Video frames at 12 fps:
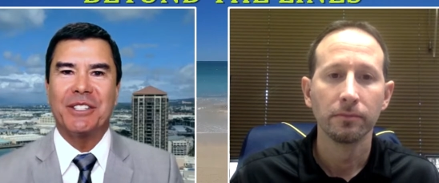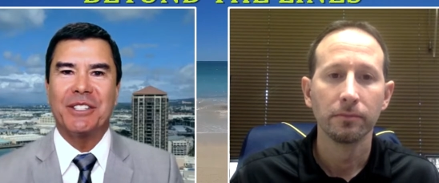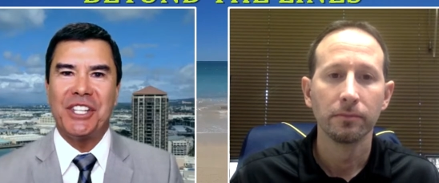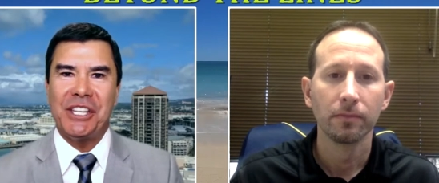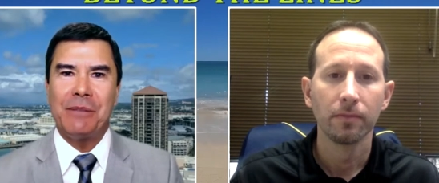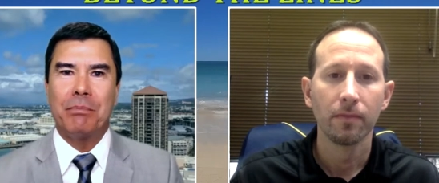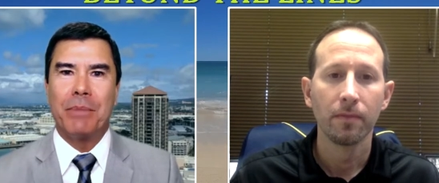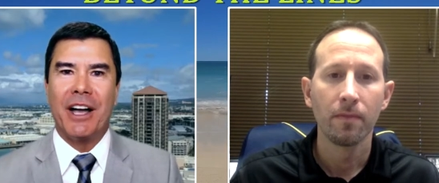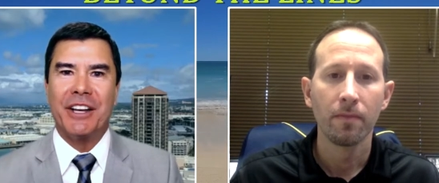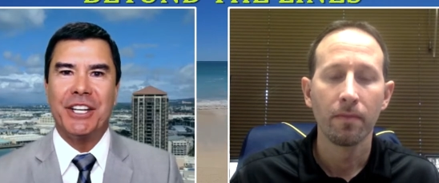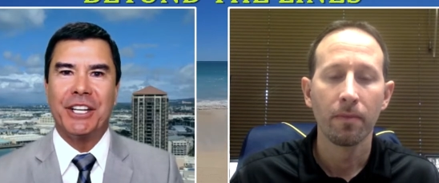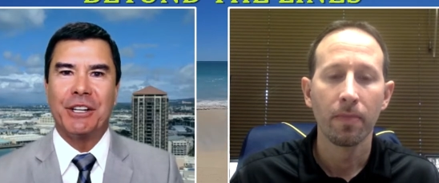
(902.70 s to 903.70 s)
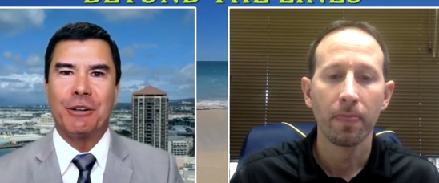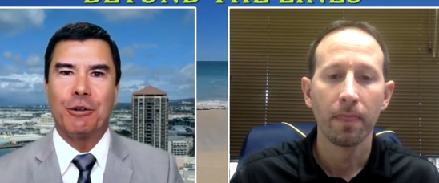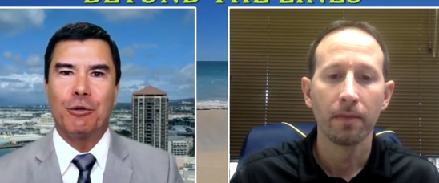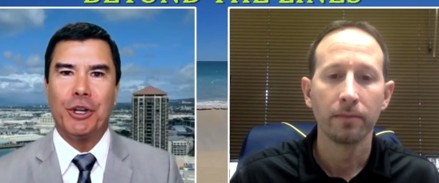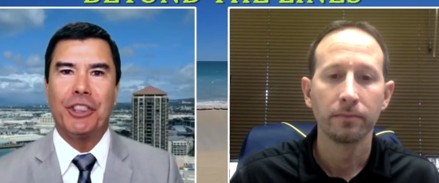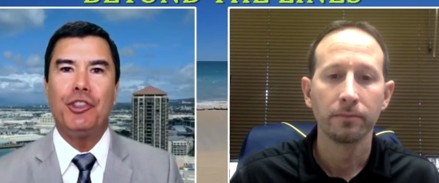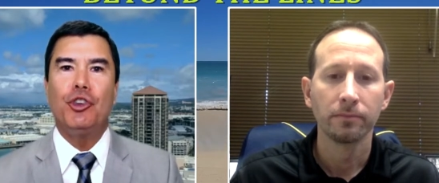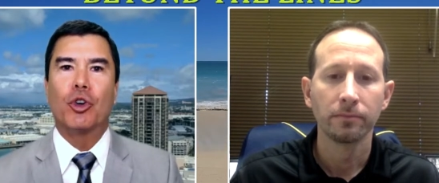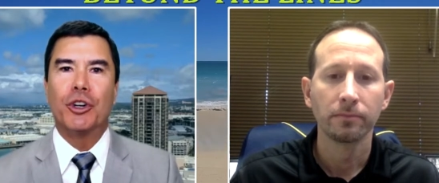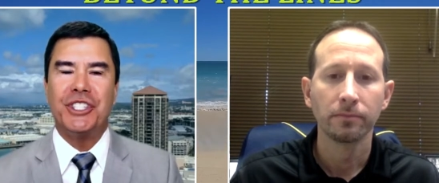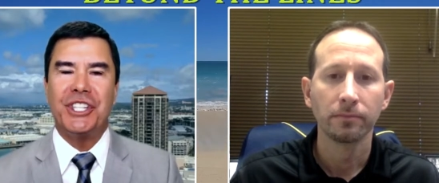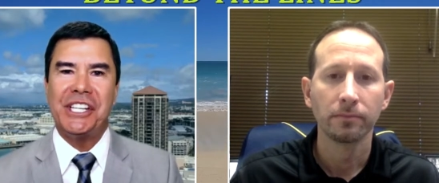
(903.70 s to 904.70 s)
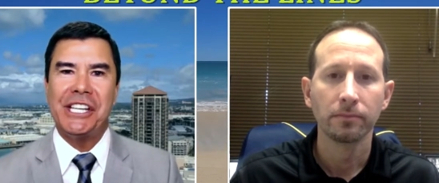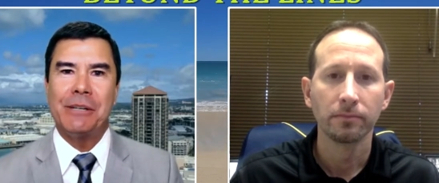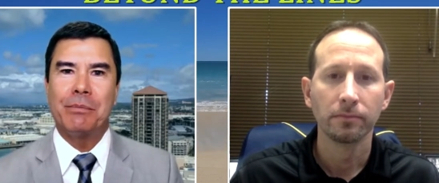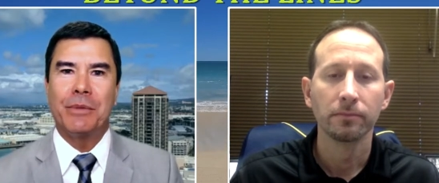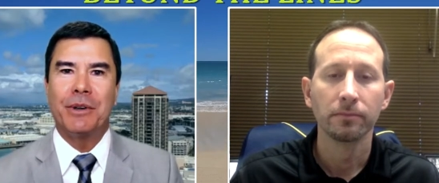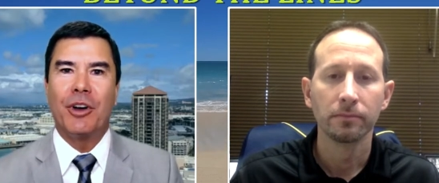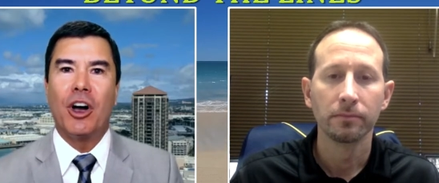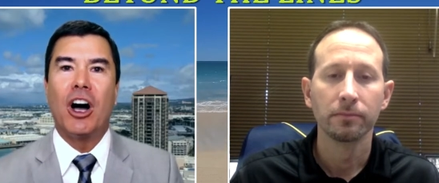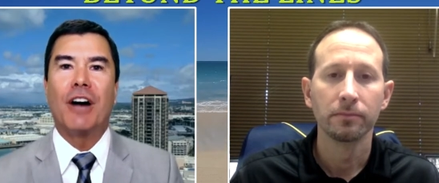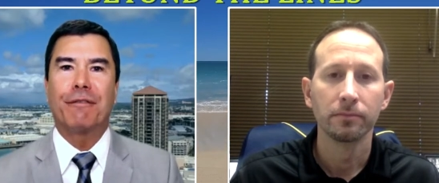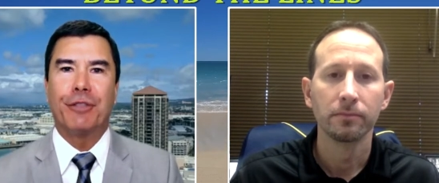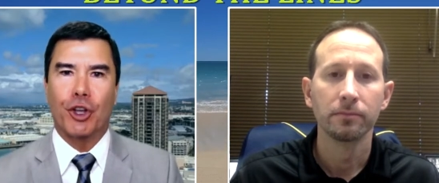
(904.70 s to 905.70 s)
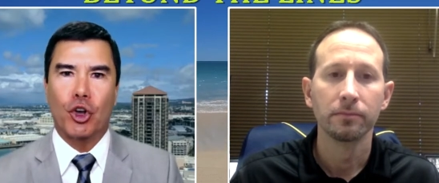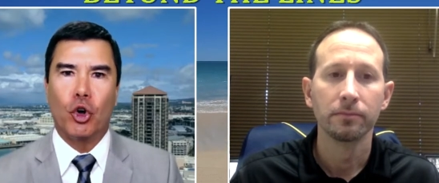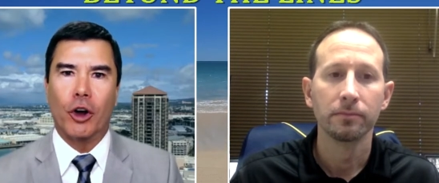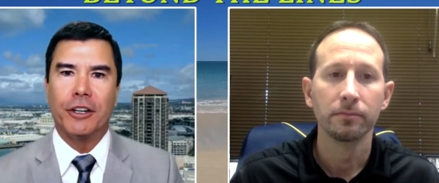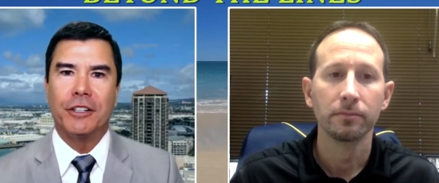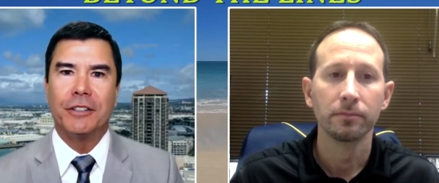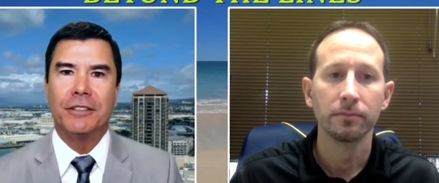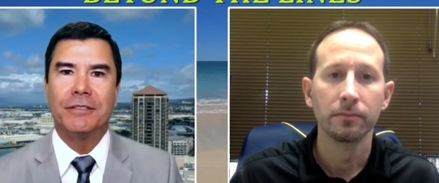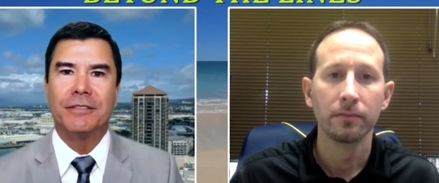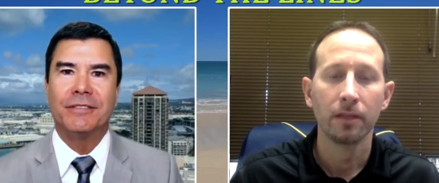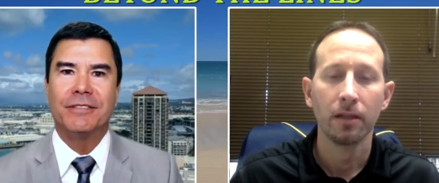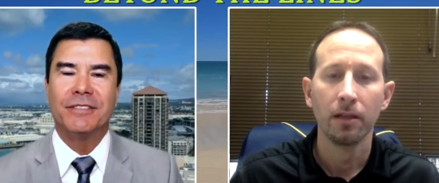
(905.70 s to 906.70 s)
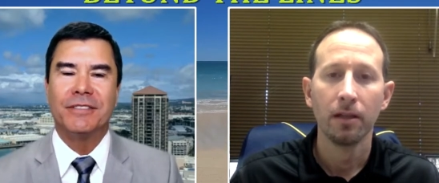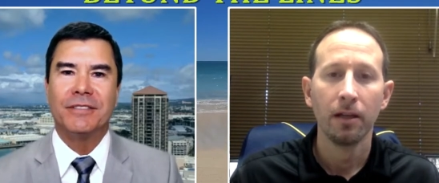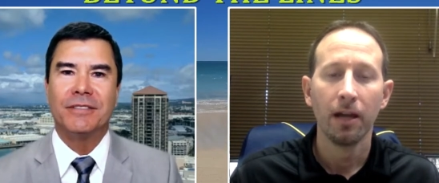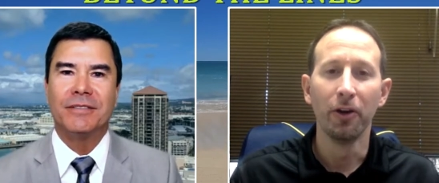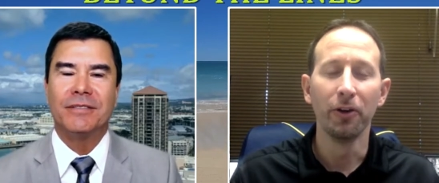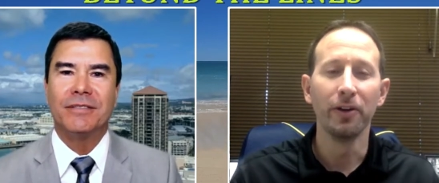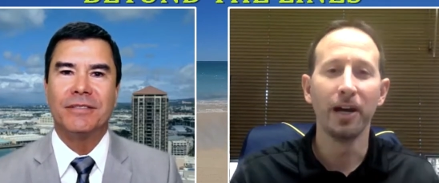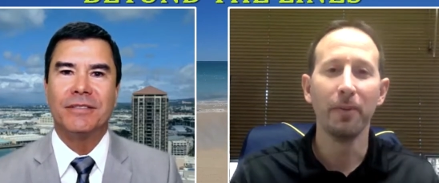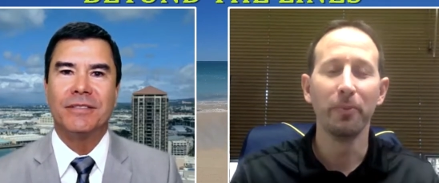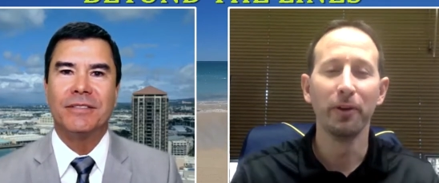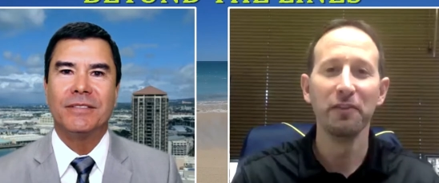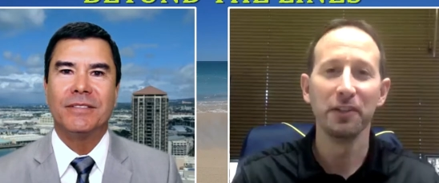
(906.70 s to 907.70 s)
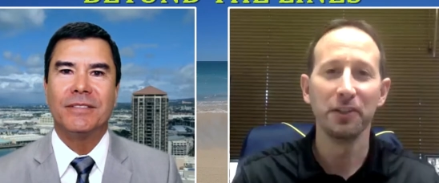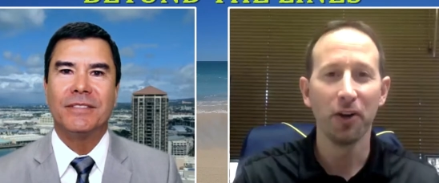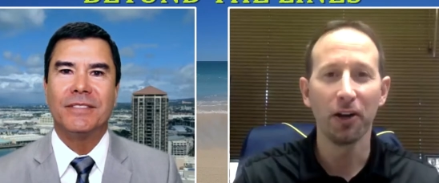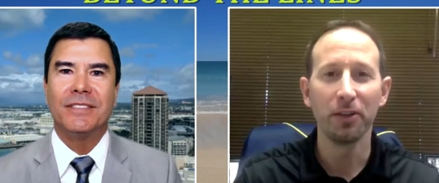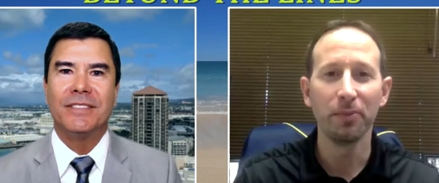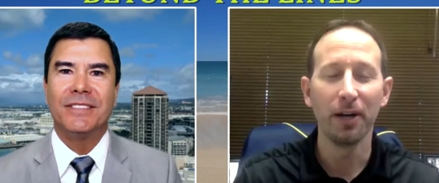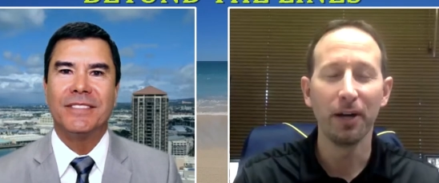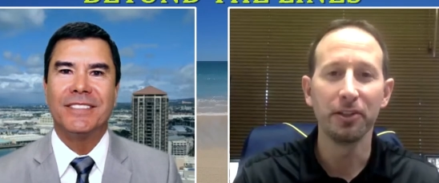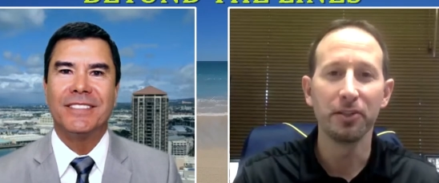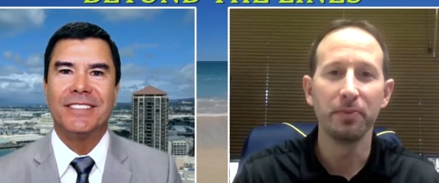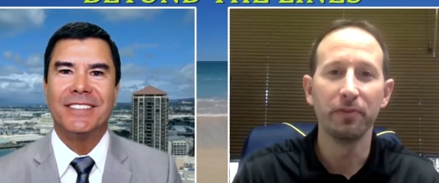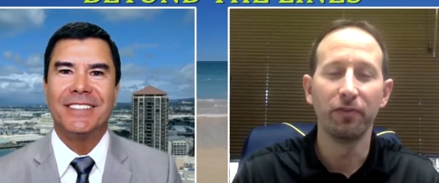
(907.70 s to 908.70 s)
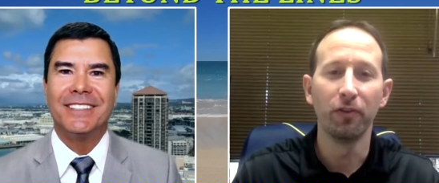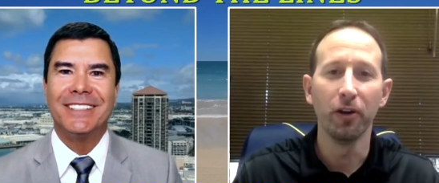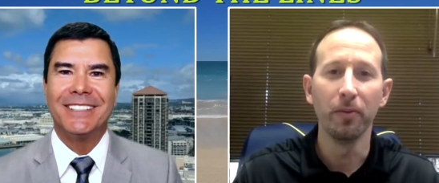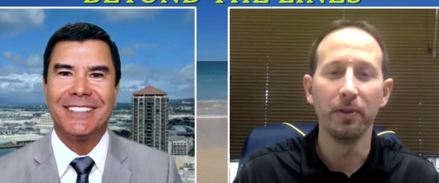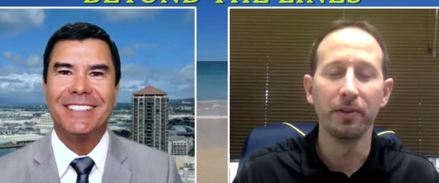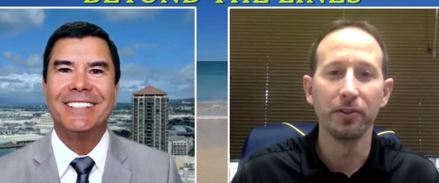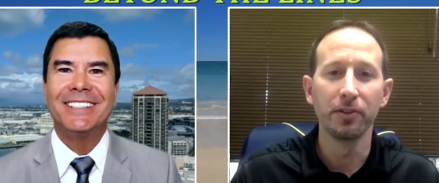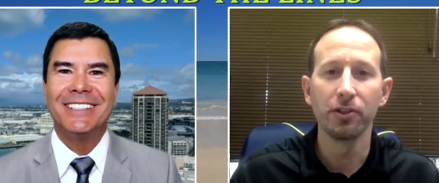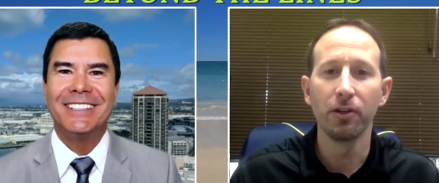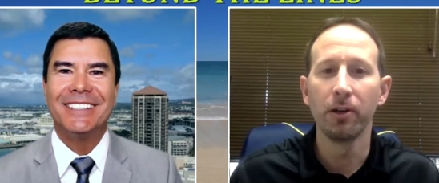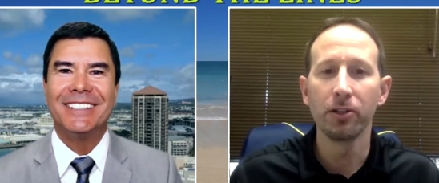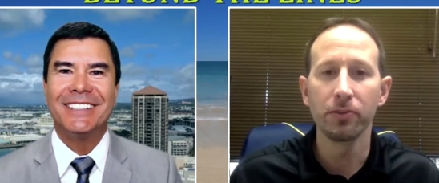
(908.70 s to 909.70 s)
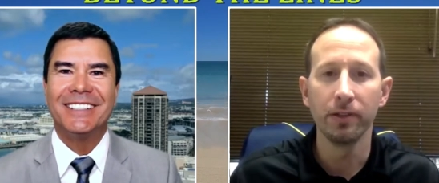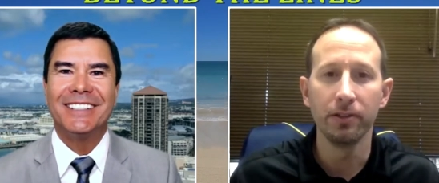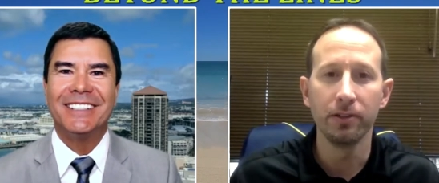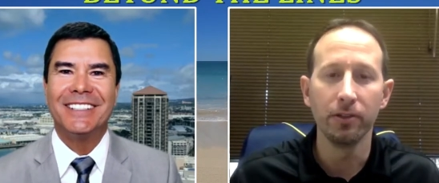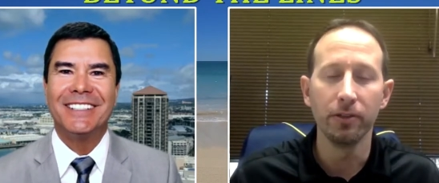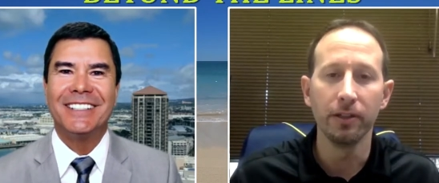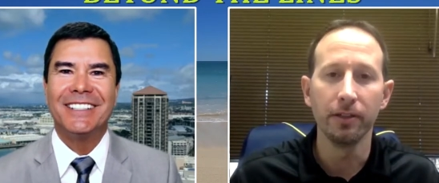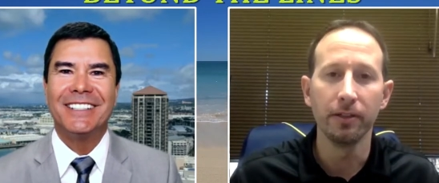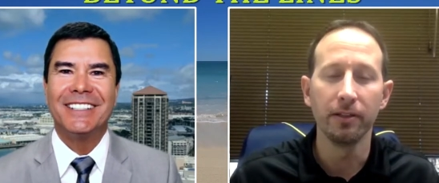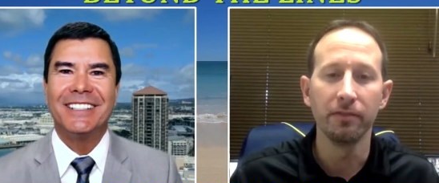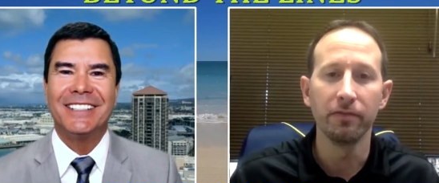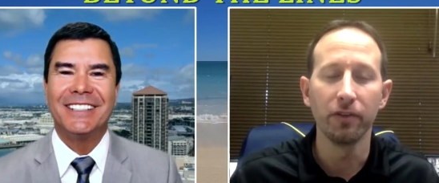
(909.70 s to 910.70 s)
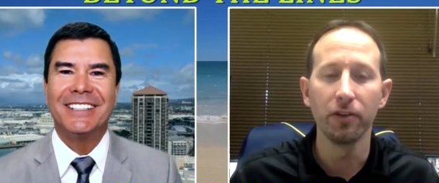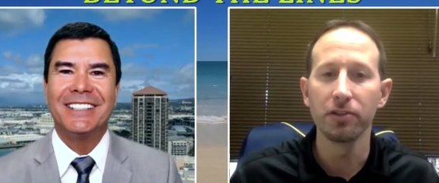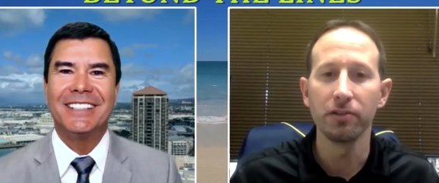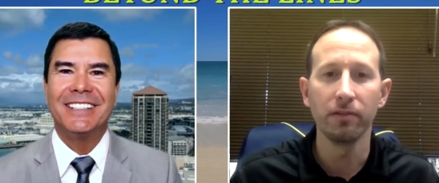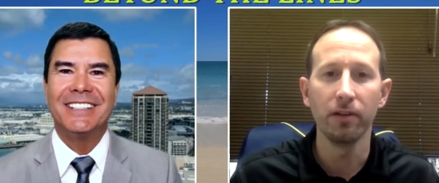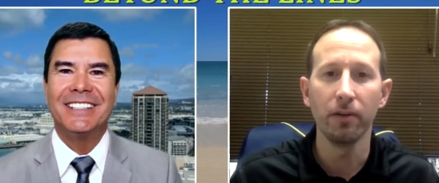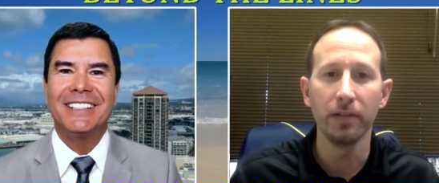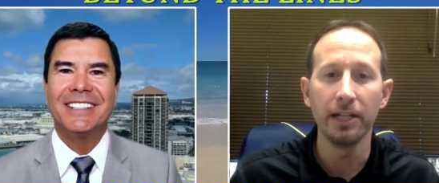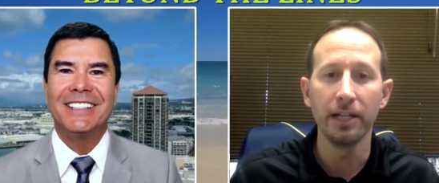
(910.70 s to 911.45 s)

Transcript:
Speaker 1: team bonding with your team off the court?
Speaker 2: I know you're not briefly talked about this before, but there's so much we do. And, and first of all, we